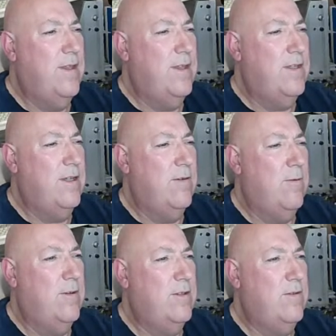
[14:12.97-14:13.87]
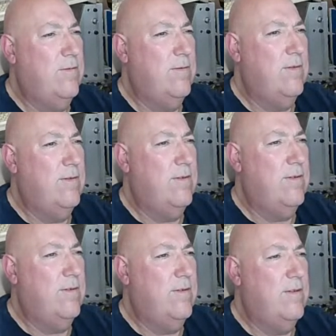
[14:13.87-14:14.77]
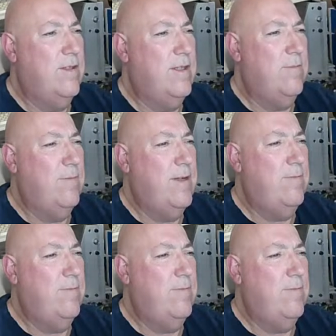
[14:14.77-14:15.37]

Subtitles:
So once, and then when